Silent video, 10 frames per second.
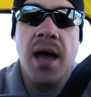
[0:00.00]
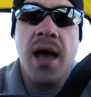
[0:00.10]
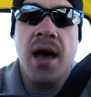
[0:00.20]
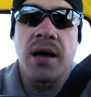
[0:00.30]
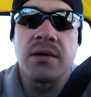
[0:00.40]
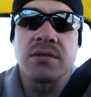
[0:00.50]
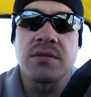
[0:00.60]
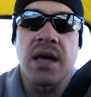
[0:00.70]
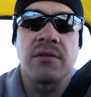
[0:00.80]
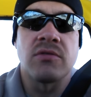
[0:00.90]
and
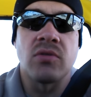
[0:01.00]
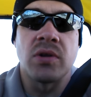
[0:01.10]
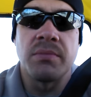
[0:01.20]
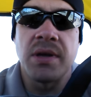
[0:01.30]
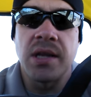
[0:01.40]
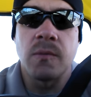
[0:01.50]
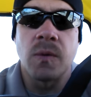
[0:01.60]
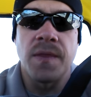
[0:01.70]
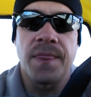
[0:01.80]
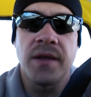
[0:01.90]
that's only meaning
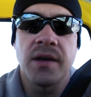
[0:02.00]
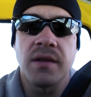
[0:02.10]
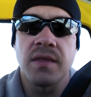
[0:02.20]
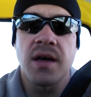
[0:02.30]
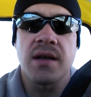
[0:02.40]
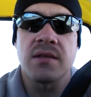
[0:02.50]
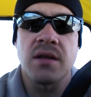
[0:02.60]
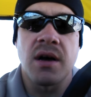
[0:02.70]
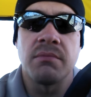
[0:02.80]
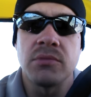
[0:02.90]
one thing that
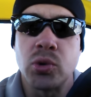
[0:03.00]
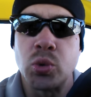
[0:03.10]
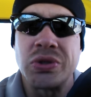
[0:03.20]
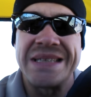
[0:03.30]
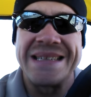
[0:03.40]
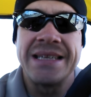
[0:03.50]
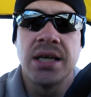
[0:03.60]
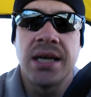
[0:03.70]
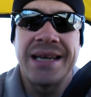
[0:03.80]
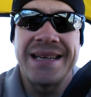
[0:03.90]
I'm losing
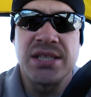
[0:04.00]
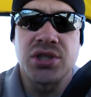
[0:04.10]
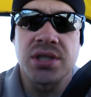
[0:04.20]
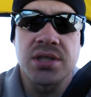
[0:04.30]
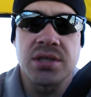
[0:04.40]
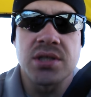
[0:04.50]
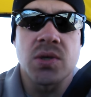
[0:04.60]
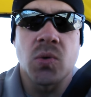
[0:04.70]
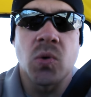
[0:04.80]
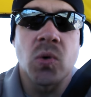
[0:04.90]
inches
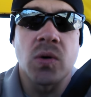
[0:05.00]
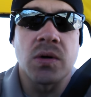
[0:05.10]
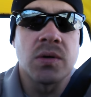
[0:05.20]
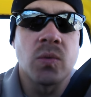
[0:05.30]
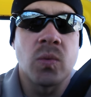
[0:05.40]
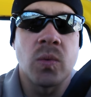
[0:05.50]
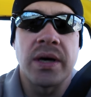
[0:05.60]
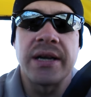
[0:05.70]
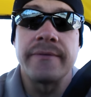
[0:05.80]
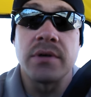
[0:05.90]
or
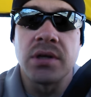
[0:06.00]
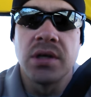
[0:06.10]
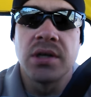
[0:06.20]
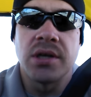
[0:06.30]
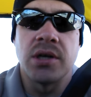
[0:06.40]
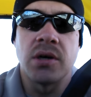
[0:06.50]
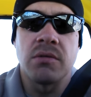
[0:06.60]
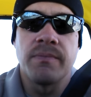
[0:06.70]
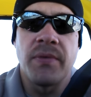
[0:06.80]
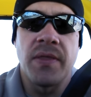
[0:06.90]
whatever, you
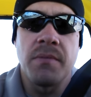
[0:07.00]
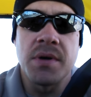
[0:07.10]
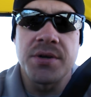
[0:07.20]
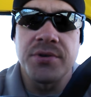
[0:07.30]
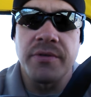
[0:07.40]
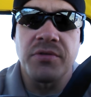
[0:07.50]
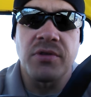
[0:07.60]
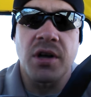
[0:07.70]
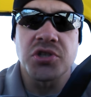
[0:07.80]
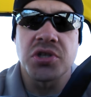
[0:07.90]
know, in the midriff
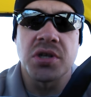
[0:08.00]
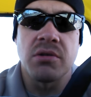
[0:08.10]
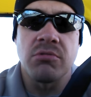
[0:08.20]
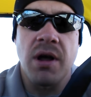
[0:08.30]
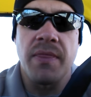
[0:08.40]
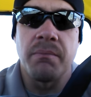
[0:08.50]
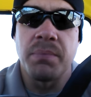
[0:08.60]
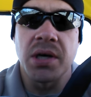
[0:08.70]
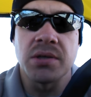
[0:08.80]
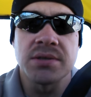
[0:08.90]
section and around the
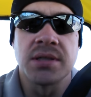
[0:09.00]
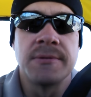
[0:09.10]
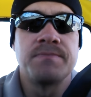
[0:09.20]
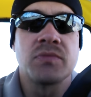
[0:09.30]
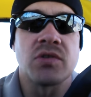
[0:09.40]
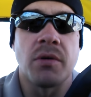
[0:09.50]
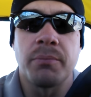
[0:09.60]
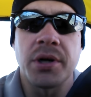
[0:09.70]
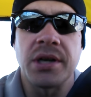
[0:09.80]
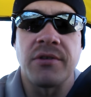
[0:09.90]
belt. So I'm
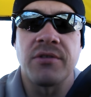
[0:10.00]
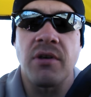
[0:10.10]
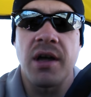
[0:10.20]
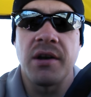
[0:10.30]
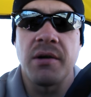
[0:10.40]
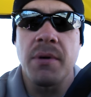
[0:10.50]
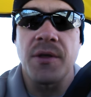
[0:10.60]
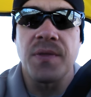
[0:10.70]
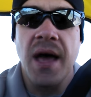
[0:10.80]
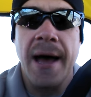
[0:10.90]
pretty excited
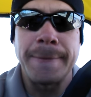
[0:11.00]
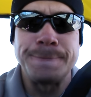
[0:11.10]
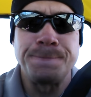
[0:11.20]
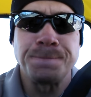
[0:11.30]
about that.